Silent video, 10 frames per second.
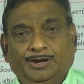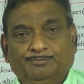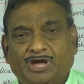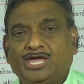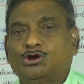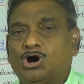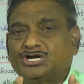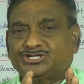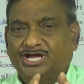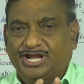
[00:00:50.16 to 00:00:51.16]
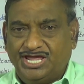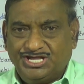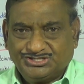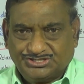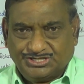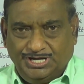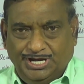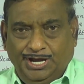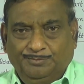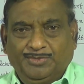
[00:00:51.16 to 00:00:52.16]
By God's grace,
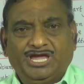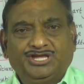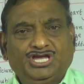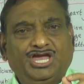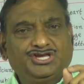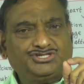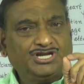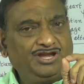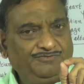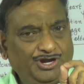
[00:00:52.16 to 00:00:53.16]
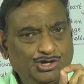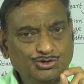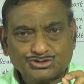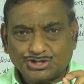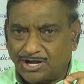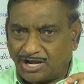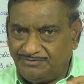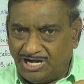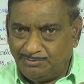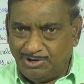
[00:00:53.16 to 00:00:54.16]
my educational videos are
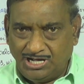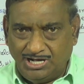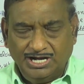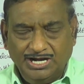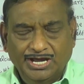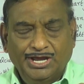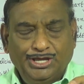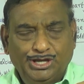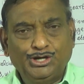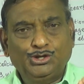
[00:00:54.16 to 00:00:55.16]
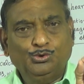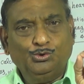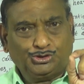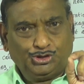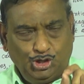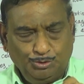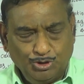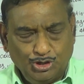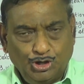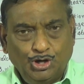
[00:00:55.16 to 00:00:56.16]
available in YouTube
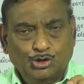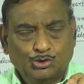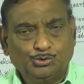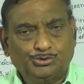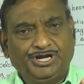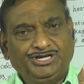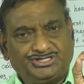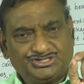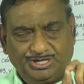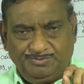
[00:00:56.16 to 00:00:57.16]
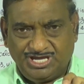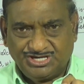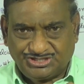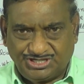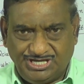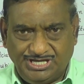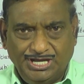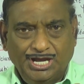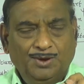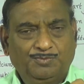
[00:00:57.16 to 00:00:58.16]
to 10th Cbse,
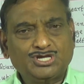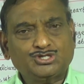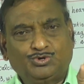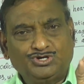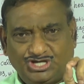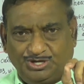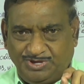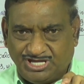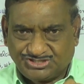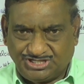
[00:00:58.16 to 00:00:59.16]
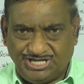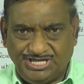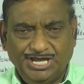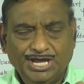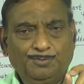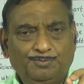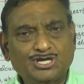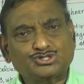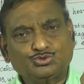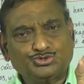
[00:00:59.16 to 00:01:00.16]
+1 Cbse,
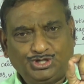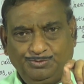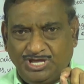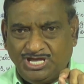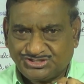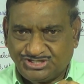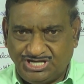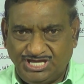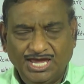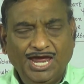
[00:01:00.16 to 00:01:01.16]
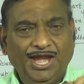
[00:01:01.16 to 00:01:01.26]
+2 Cbse,